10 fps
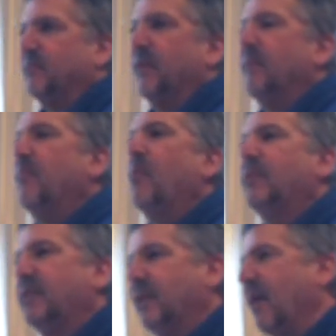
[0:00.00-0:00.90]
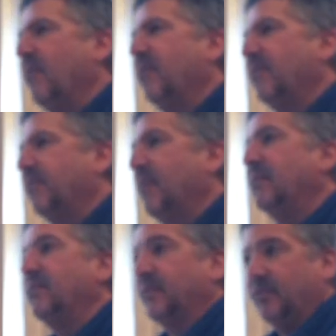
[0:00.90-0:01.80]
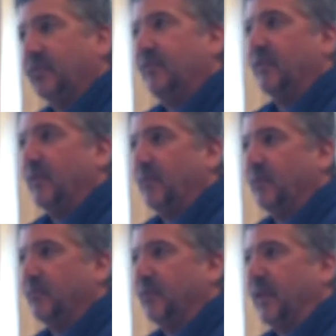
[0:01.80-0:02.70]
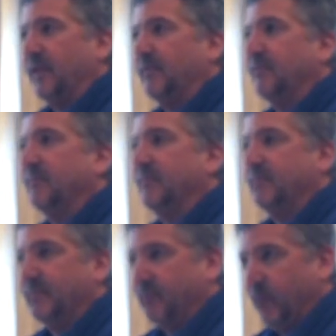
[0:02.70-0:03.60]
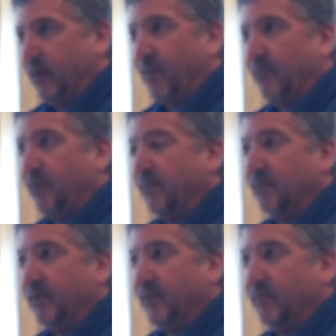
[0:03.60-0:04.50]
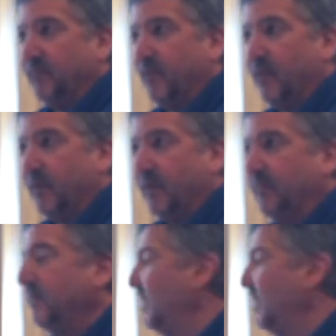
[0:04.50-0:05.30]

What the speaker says: It's really important to get all your information consistent on those sites. We offer over 340 of them.